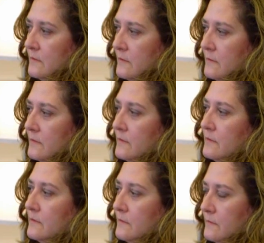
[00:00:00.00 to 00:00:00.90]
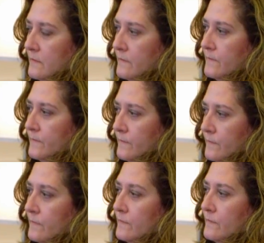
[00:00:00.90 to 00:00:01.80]

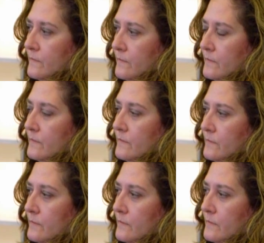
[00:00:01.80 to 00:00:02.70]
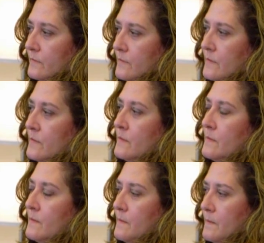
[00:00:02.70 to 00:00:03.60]

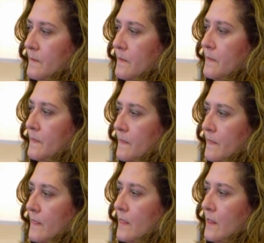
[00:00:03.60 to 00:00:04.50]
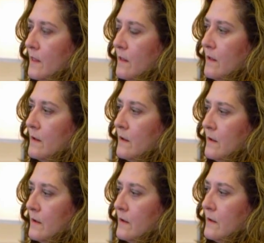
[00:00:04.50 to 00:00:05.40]

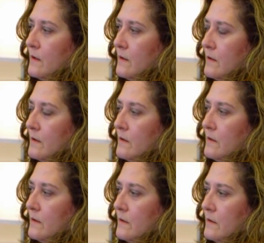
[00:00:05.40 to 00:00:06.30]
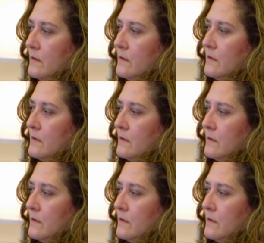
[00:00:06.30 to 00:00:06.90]
(not speaking)